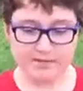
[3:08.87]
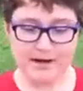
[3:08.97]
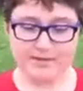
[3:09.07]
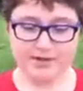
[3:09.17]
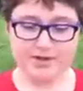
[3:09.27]
The
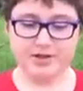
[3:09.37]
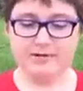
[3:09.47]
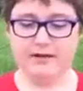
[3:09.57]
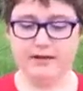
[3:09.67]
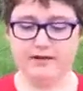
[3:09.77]
population
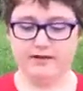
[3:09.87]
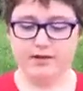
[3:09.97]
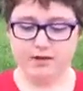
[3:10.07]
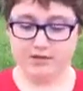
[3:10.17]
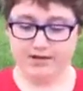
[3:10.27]
of Ireland
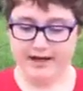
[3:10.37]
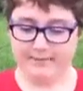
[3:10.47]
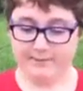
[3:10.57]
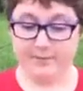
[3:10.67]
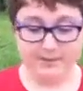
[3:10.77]
was half,
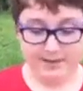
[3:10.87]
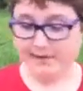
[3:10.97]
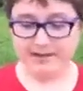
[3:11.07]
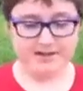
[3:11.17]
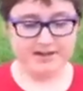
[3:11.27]
but I'm
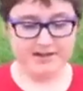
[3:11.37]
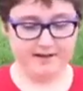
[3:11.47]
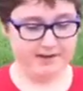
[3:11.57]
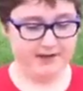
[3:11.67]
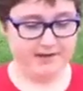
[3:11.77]
not
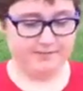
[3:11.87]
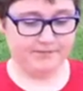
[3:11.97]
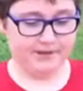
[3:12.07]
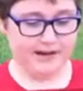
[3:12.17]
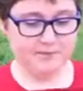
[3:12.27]
saying that
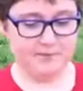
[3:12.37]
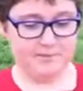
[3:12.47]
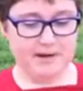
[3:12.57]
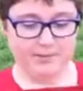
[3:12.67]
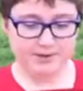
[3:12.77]
half of the
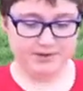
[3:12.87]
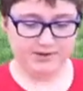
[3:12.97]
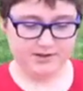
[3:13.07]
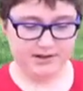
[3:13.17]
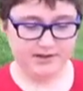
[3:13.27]
population
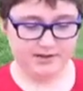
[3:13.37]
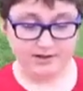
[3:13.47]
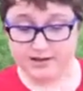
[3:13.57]
died.